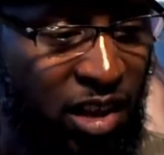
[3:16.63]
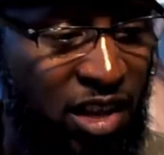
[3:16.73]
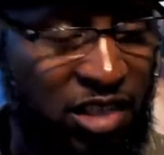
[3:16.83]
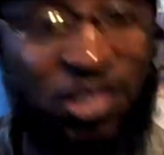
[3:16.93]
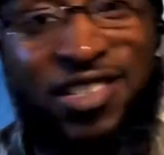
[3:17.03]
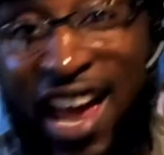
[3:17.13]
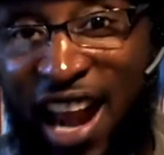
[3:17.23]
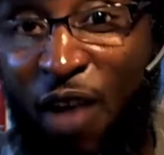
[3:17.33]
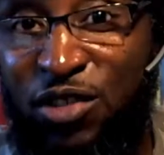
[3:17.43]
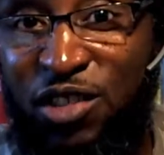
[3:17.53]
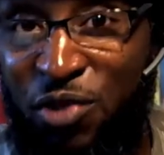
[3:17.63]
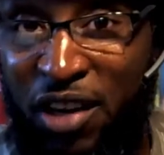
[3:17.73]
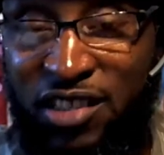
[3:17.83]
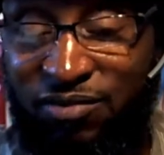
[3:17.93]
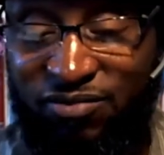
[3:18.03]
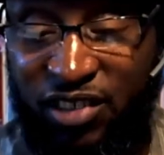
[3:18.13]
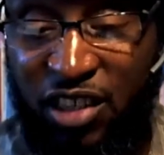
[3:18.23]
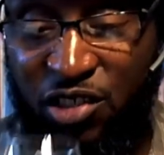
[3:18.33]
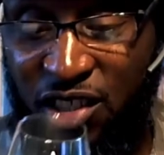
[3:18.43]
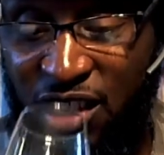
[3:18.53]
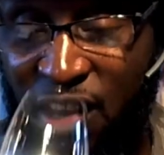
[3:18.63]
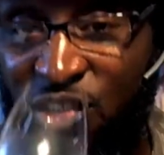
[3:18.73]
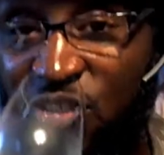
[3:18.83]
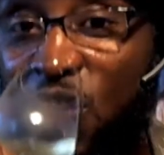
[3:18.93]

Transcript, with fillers: So now that was the rinse, here's the taste.